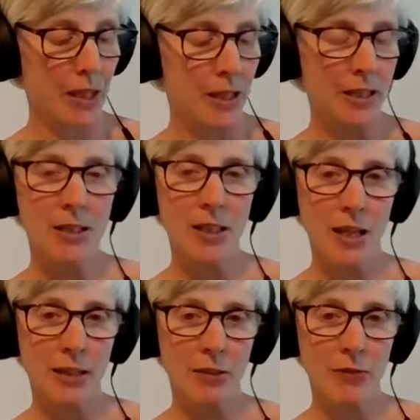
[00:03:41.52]

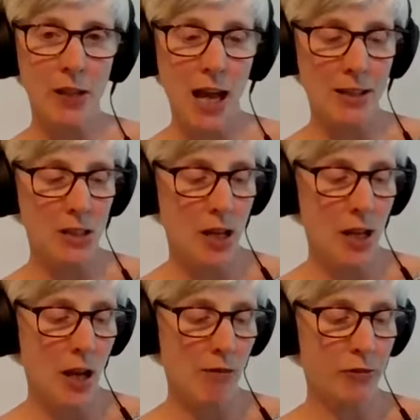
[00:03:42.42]
Inside the flat,
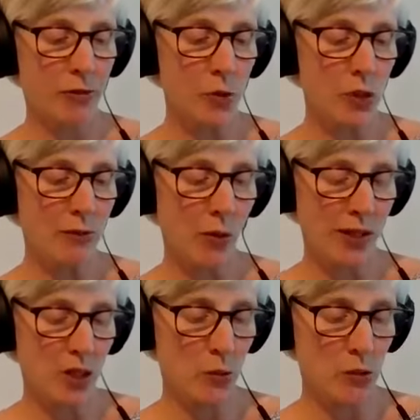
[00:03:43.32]
a fruity
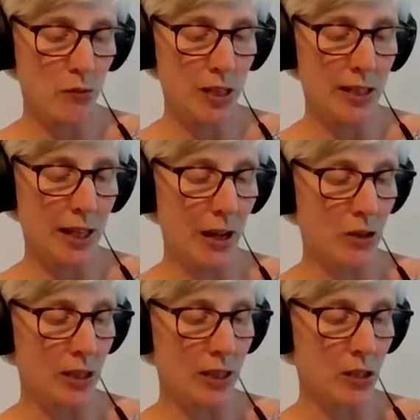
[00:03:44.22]
voice was reading
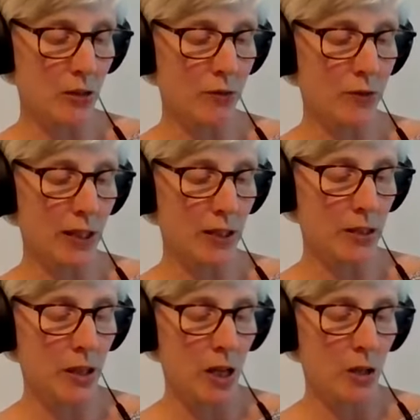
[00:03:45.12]
out a list of figures